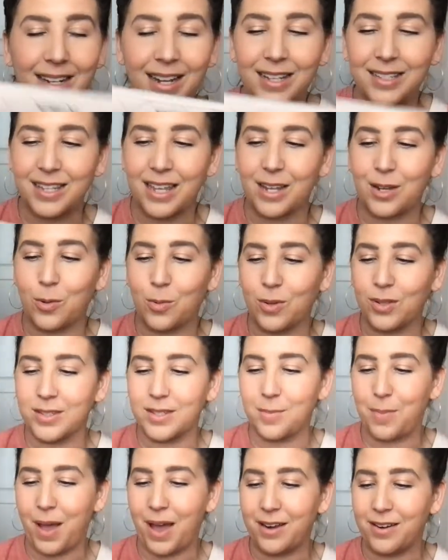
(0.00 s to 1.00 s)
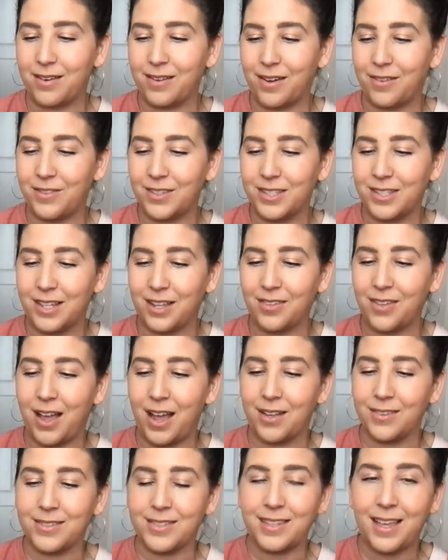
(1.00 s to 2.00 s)
It has a quilted pattern, obviously, on the
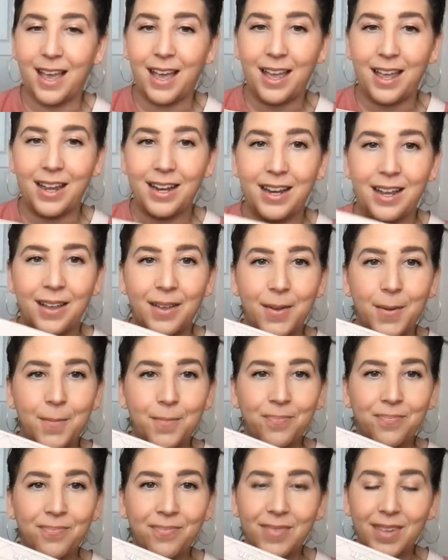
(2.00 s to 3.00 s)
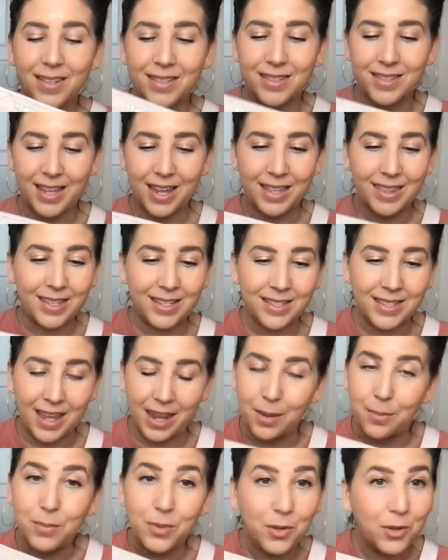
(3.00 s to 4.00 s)
outside in the
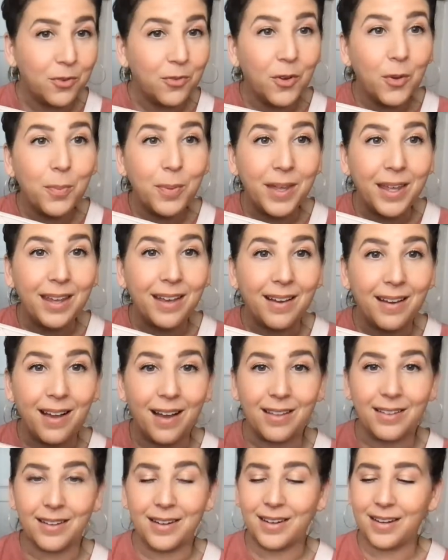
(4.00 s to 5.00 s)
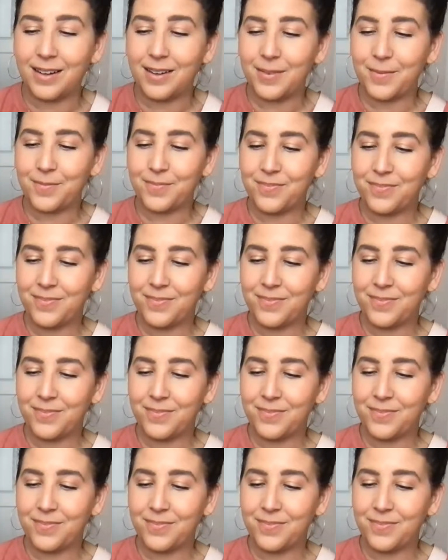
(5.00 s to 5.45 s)
same beautiful pink color.